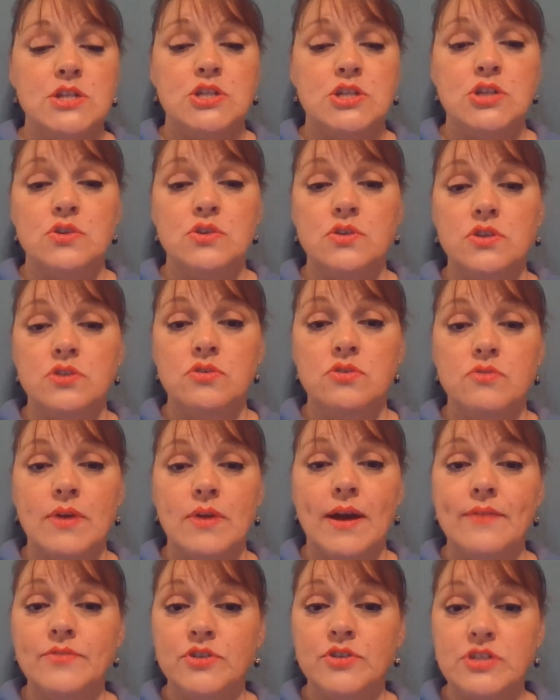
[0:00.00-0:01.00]
Do you
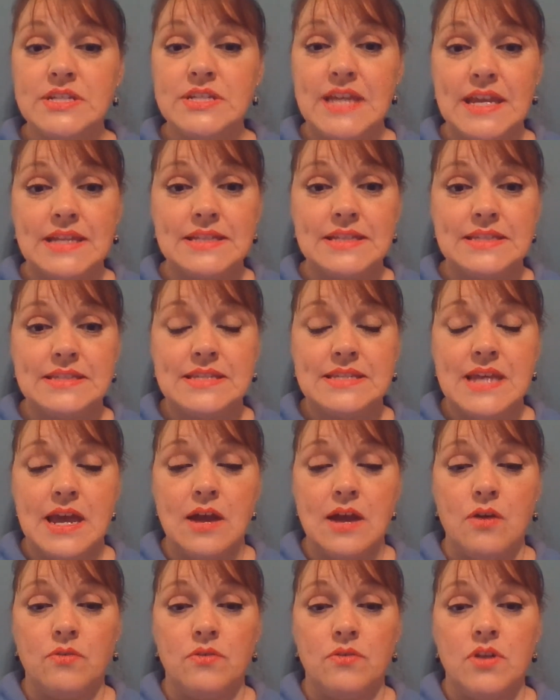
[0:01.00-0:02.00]
have your dates
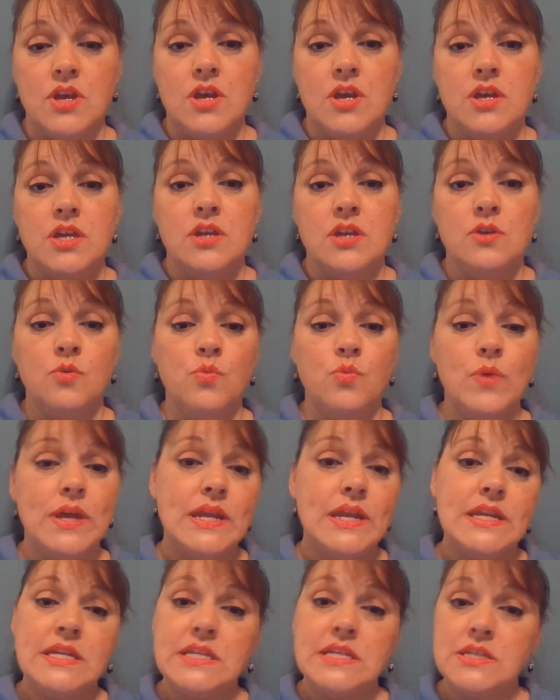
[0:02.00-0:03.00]
down?
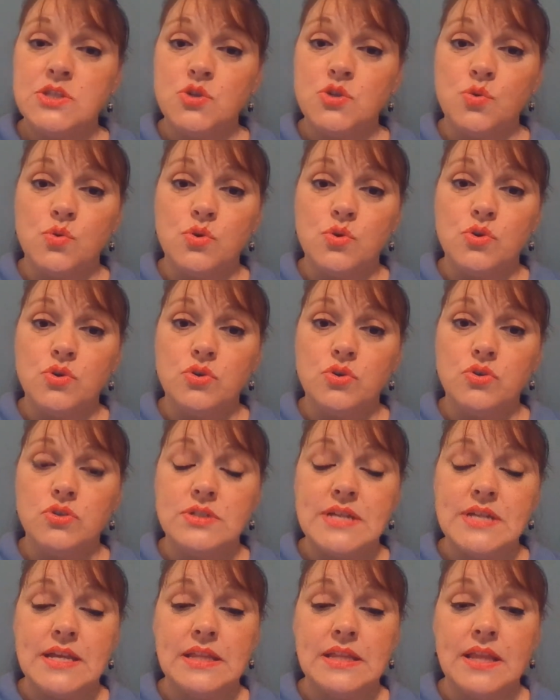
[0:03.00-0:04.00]
When is your
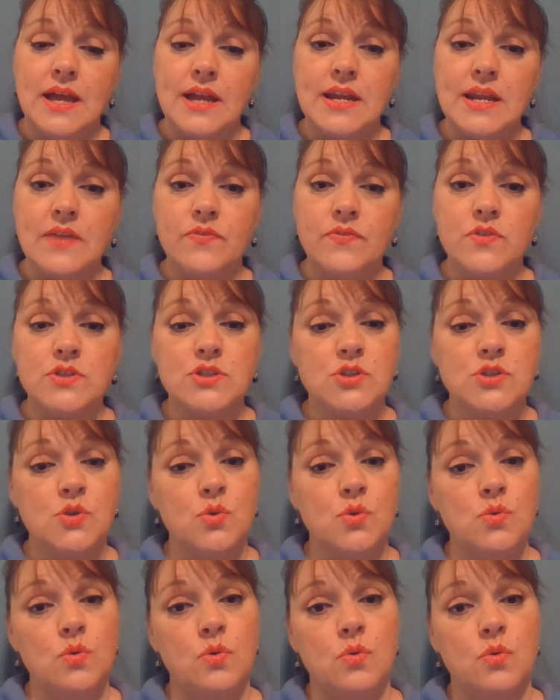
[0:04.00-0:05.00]
deadline at the
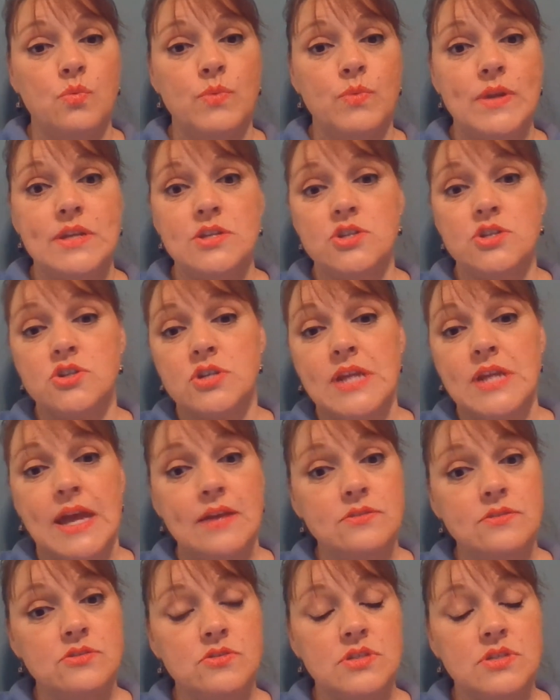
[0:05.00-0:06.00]
school? When is your
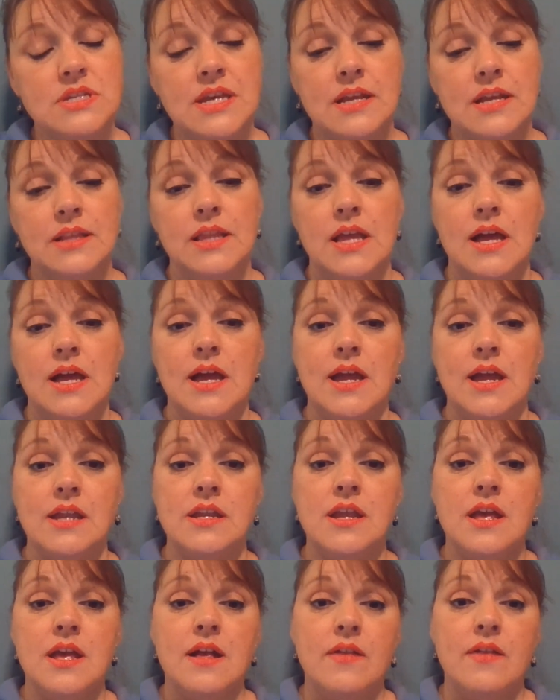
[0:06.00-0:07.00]
council deadline?